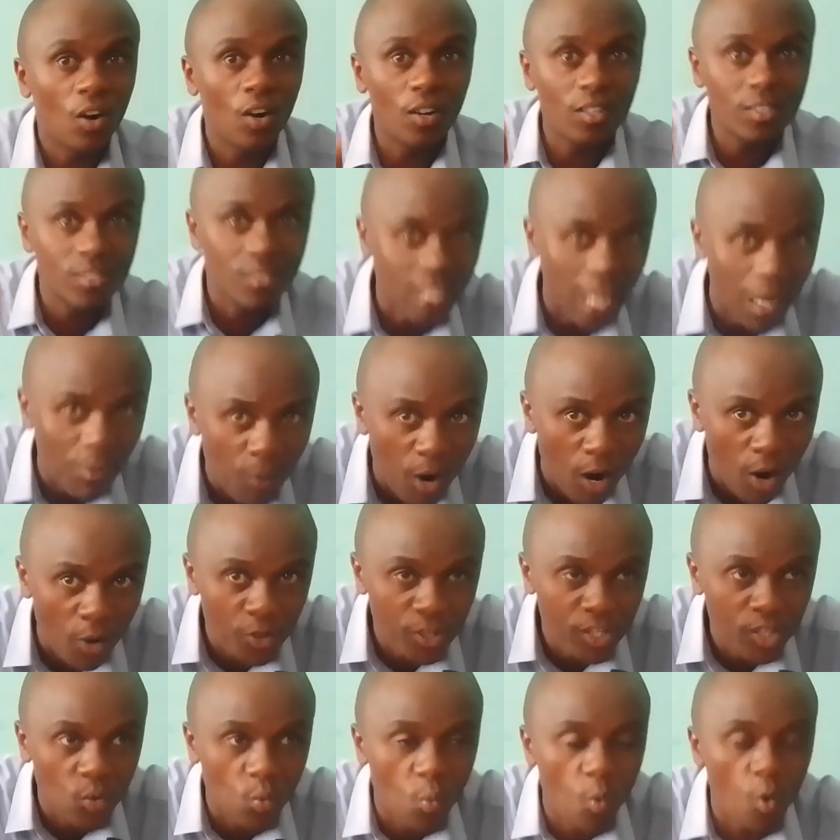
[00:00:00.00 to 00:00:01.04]
somehow
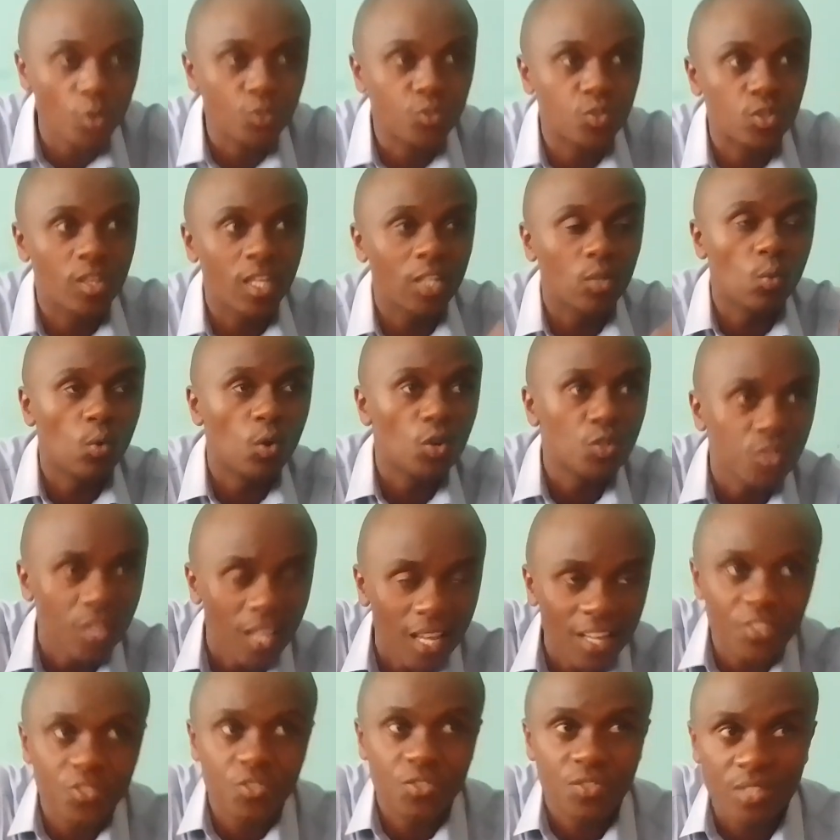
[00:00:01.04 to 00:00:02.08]
in quotes, that was
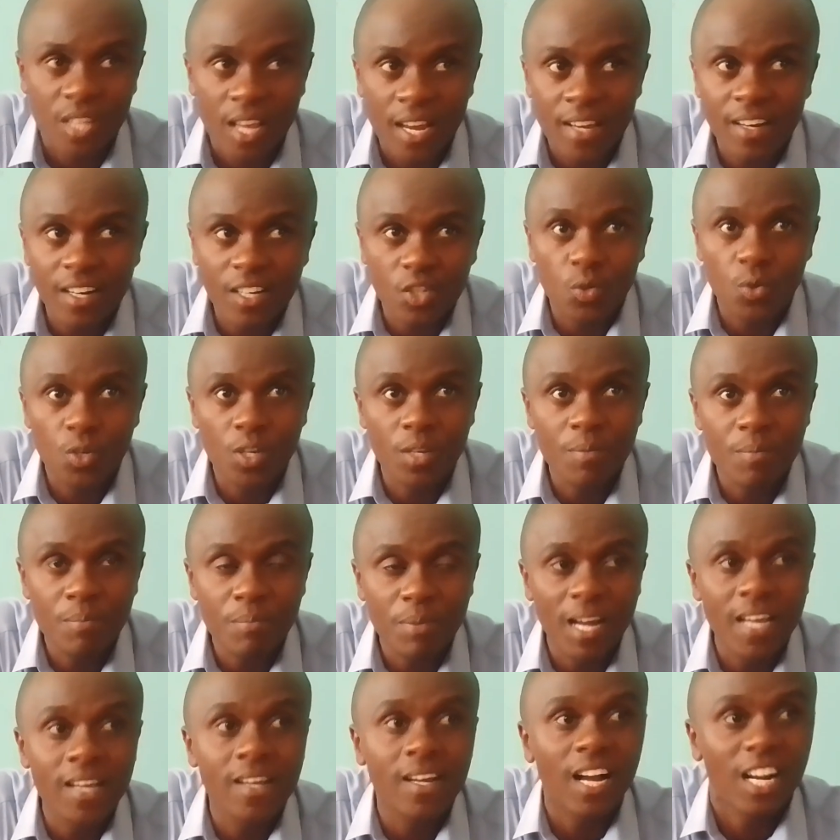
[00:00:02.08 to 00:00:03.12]
extended to him
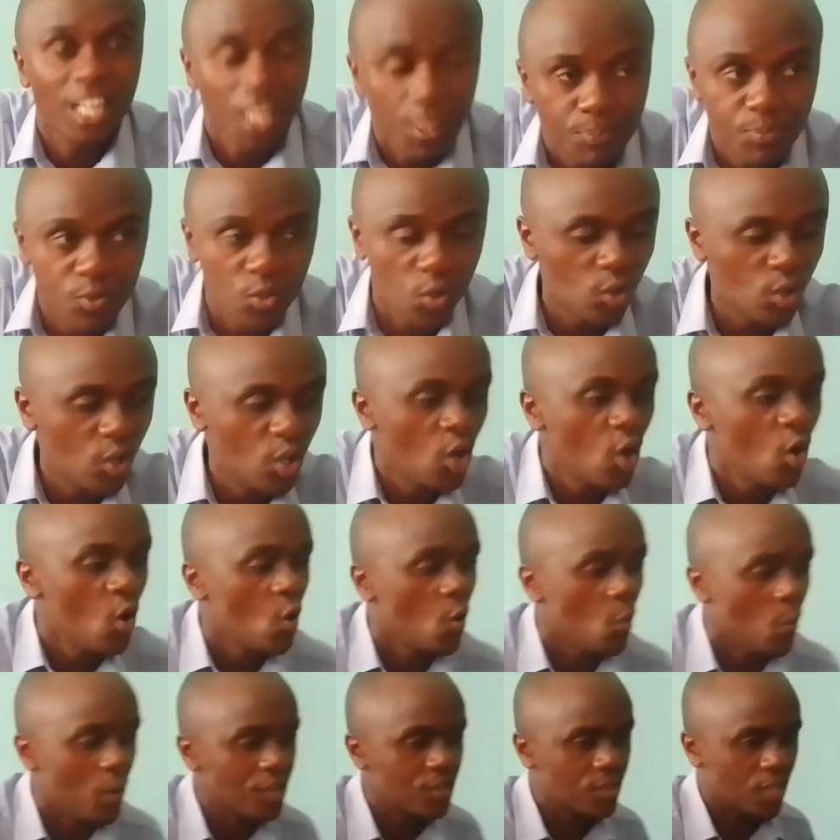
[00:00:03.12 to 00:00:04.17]
by Calypso
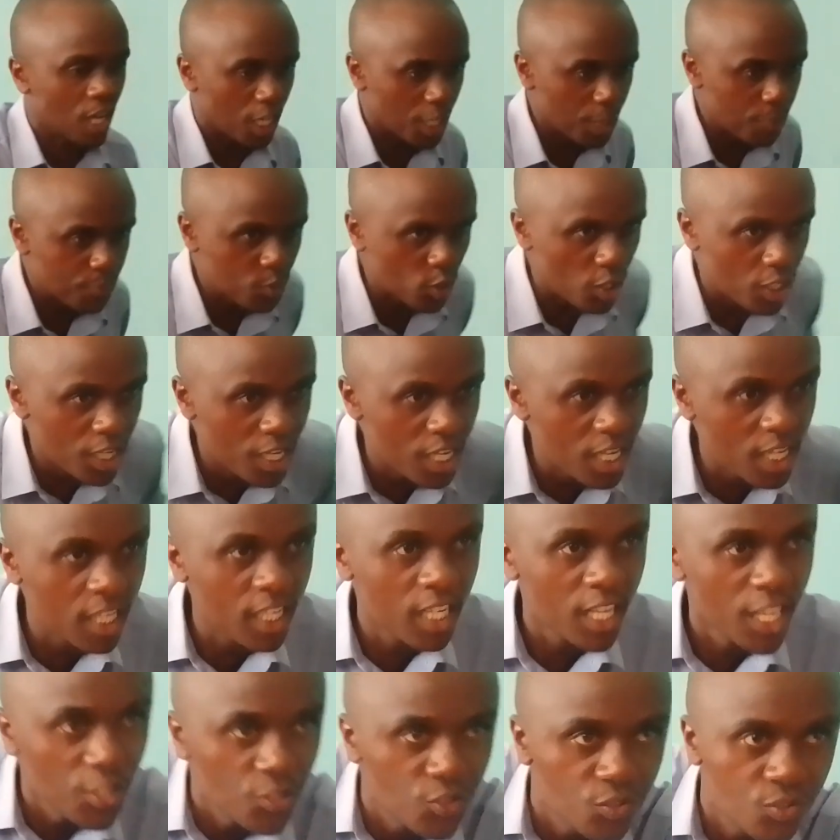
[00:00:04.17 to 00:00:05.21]
when Calypso
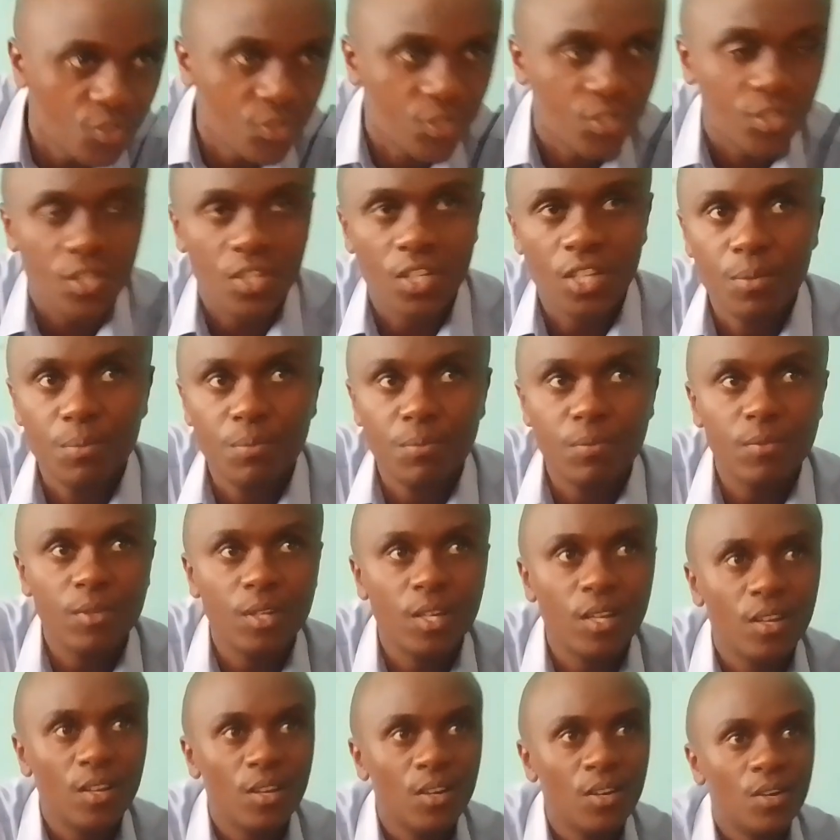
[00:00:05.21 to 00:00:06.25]
released him
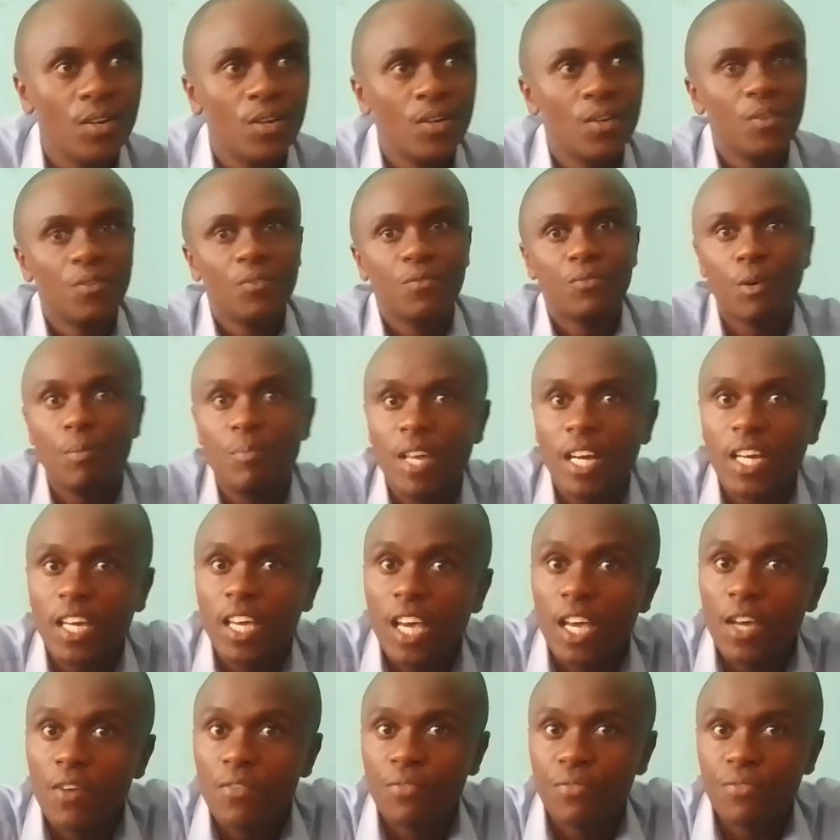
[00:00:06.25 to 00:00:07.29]
from the
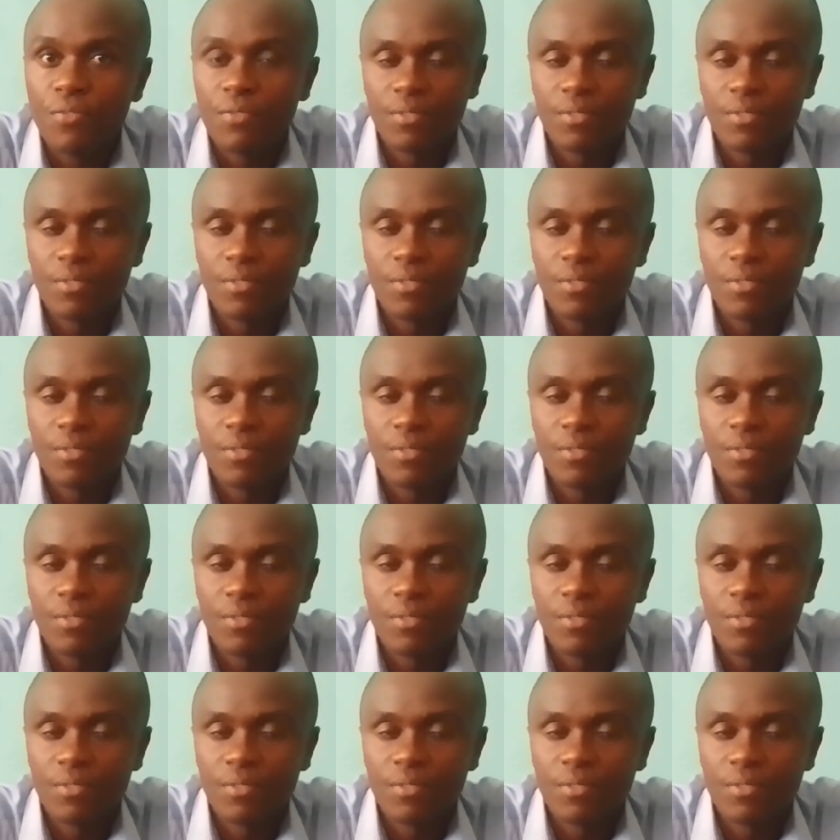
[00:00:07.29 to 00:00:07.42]
cave.